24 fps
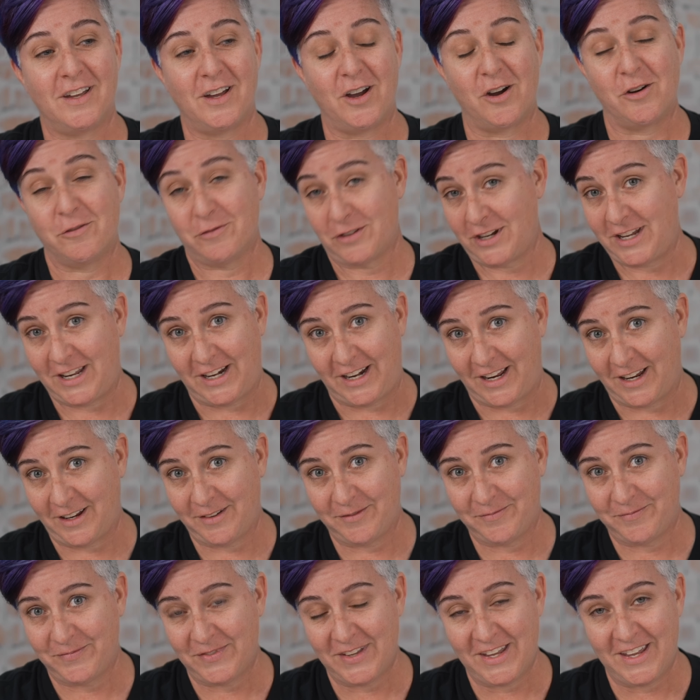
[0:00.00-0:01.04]
overheating
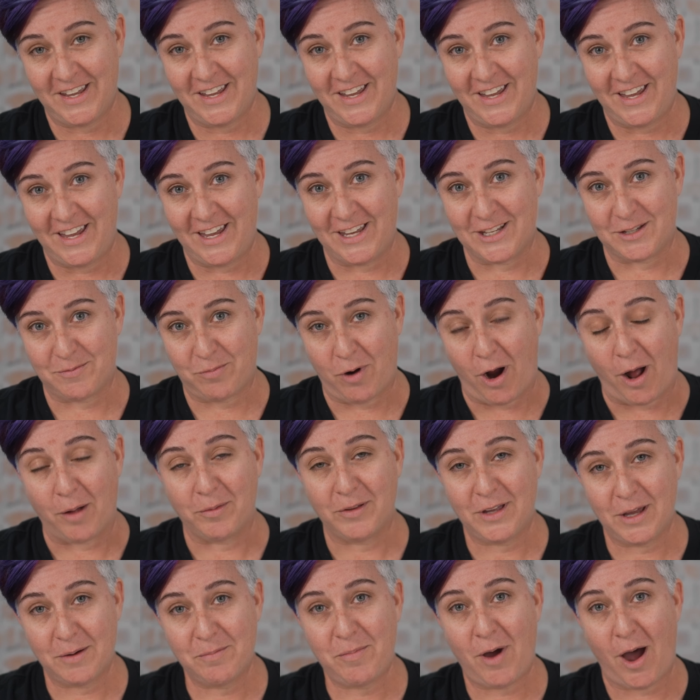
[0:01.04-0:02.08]
is
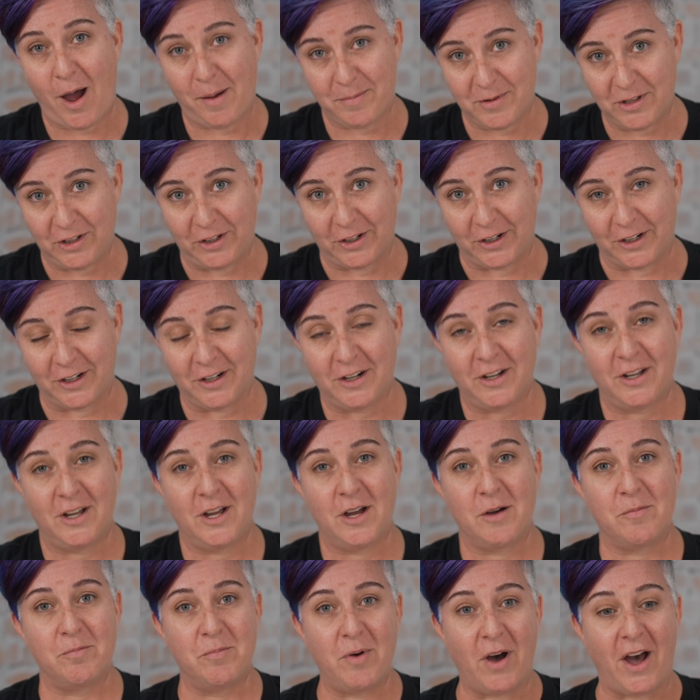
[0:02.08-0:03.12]
probably unpopular,
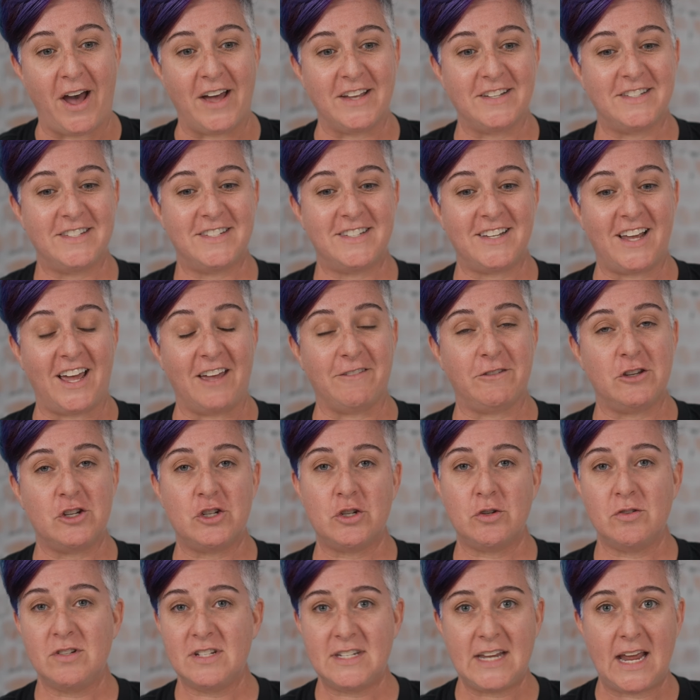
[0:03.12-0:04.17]
but if you
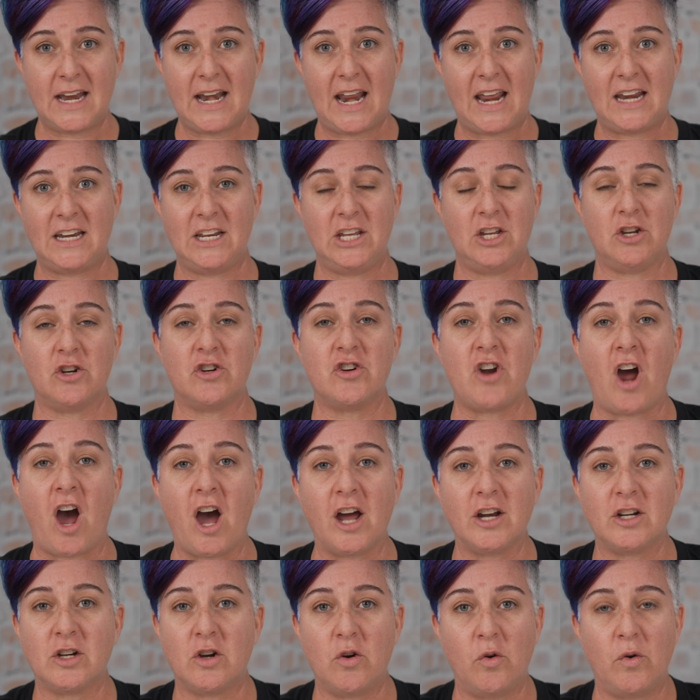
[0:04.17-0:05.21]
shoot in 1080, you're
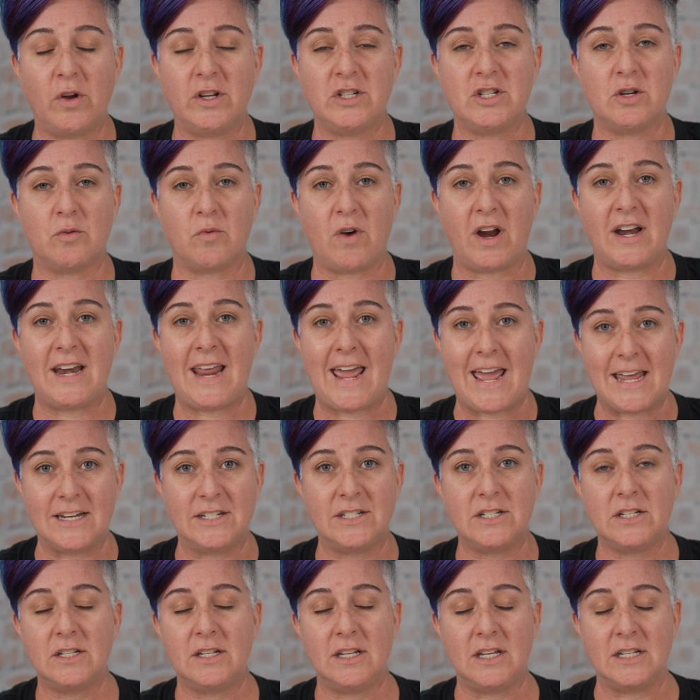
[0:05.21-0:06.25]
not going to run
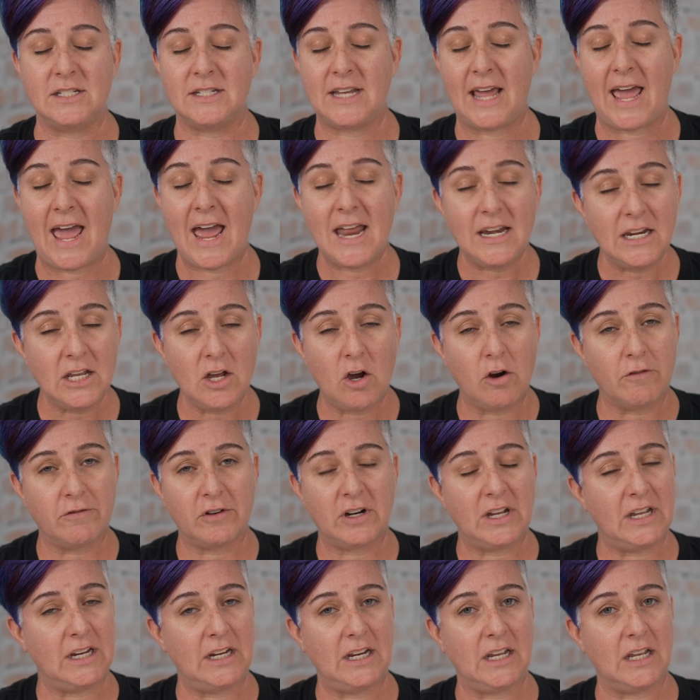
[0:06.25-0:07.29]
into any
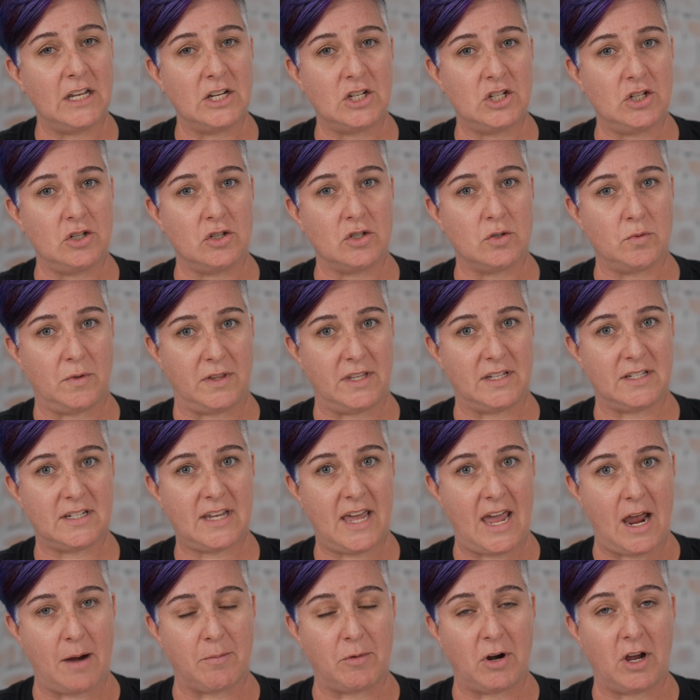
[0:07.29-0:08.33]
overheating issues with this
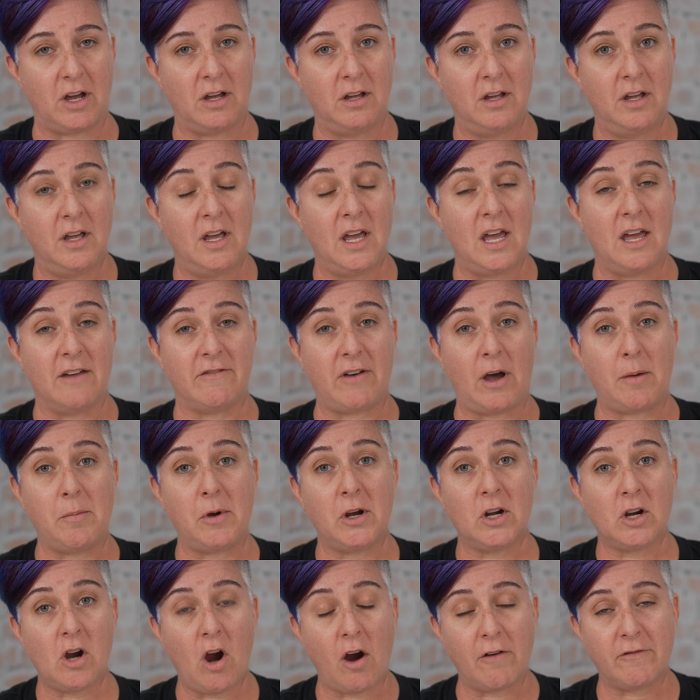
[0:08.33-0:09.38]
camera. If I'm
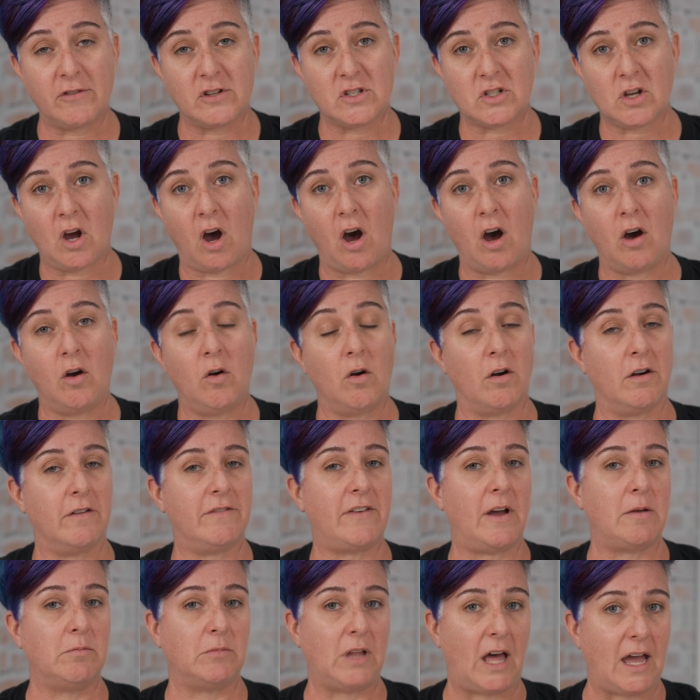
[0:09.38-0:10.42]
on a conference call or
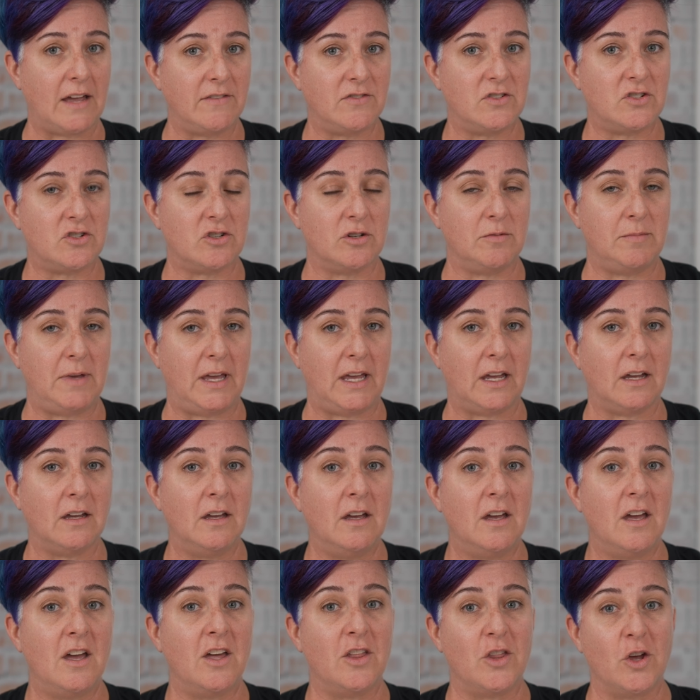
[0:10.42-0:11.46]
if I'm live streaming,
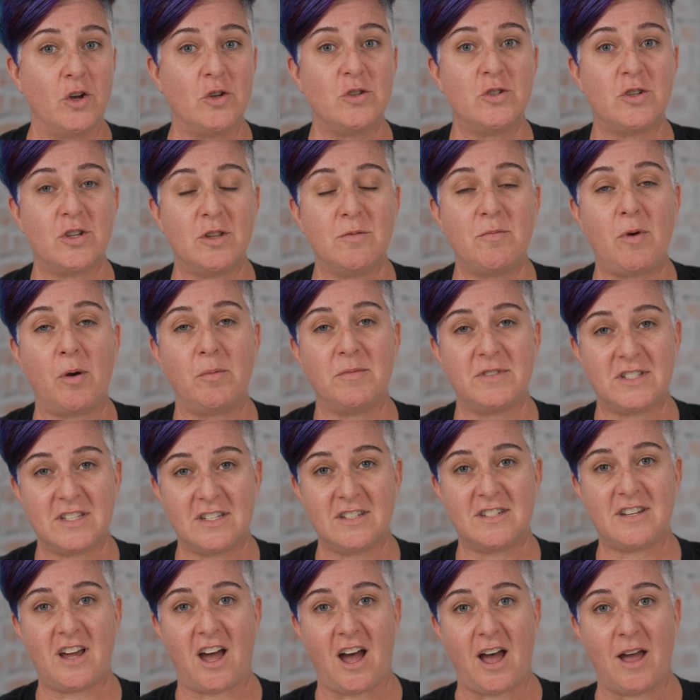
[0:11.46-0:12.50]
those are the moments
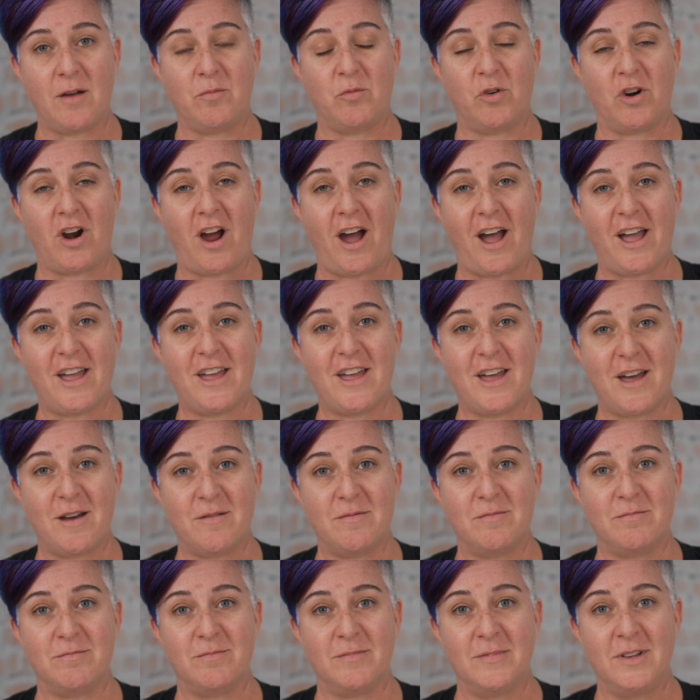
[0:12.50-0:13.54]
in time where I
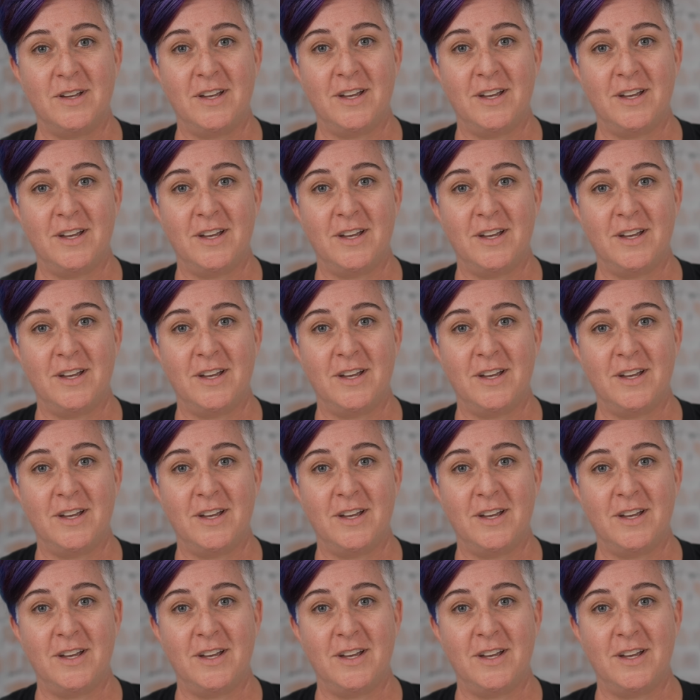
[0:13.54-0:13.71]
am